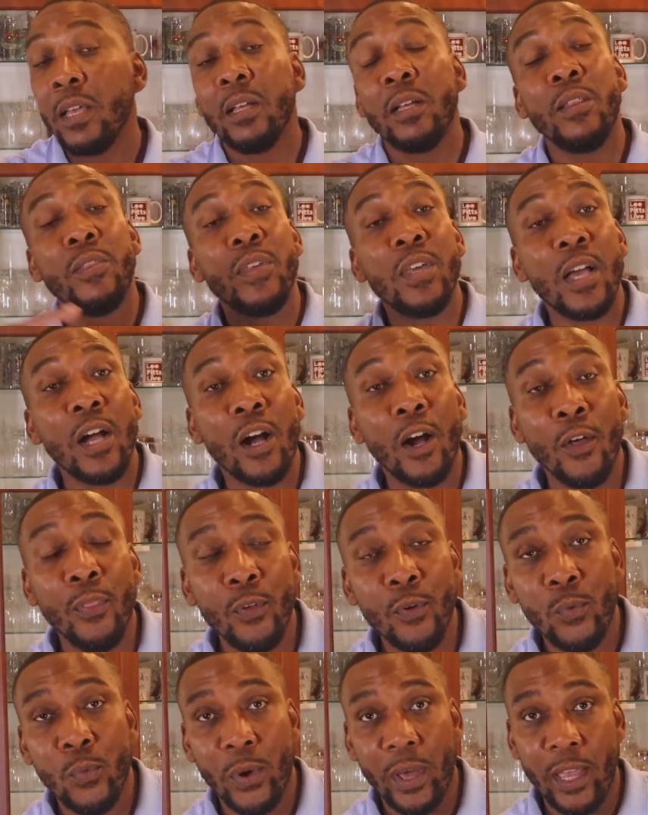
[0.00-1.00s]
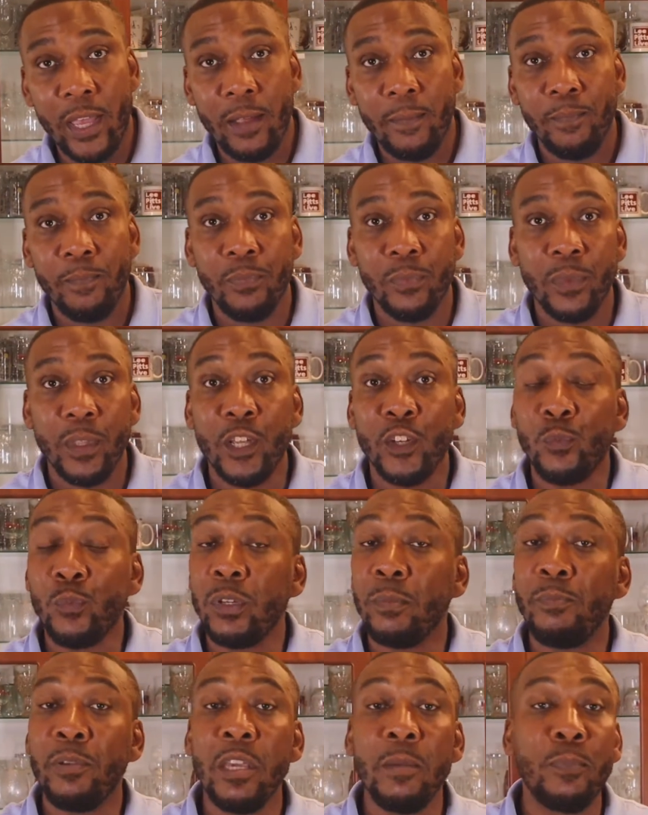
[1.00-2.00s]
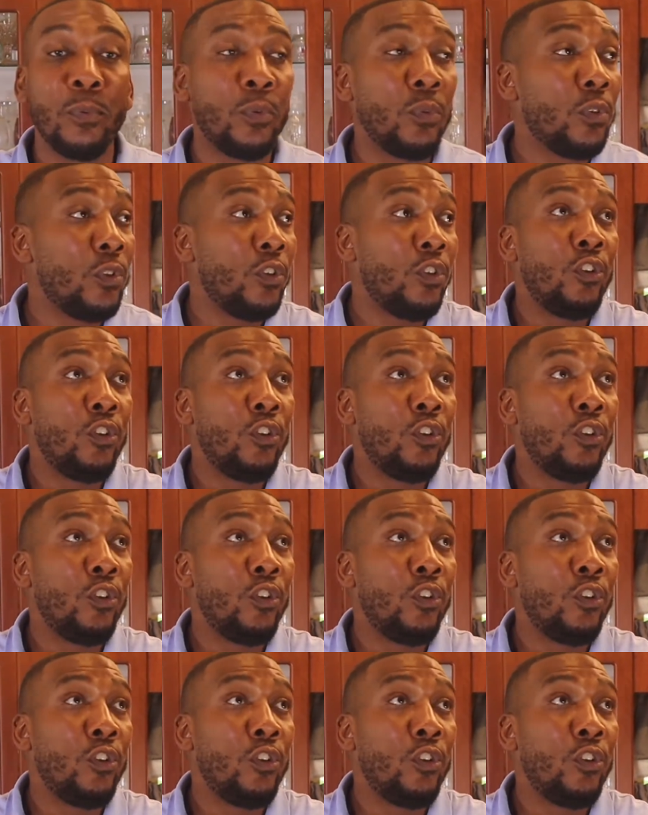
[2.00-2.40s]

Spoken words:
The other way is when people